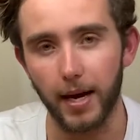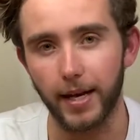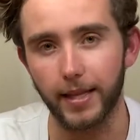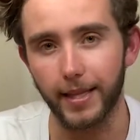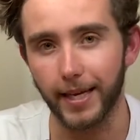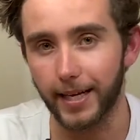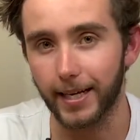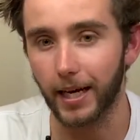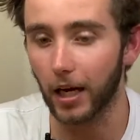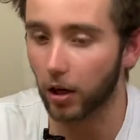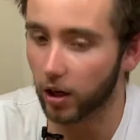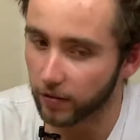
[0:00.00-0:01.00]
and
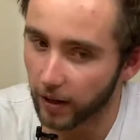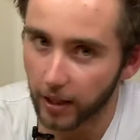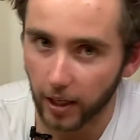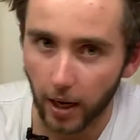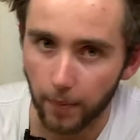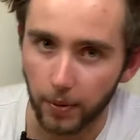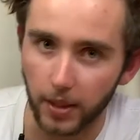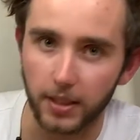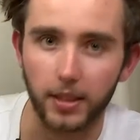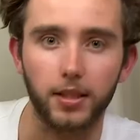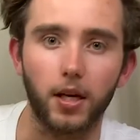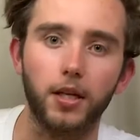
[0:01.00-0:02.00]
then a lot of other
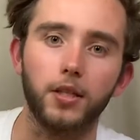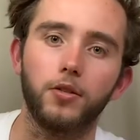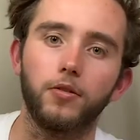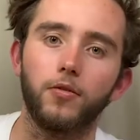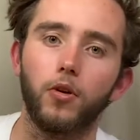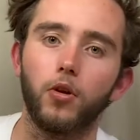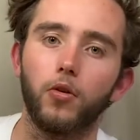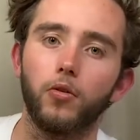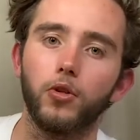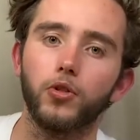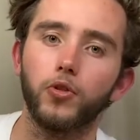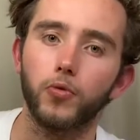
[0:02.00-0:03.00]
companies decided to
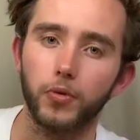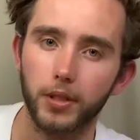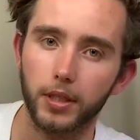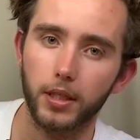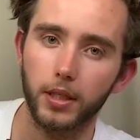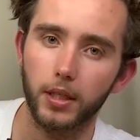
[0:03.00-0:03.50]
follow suit.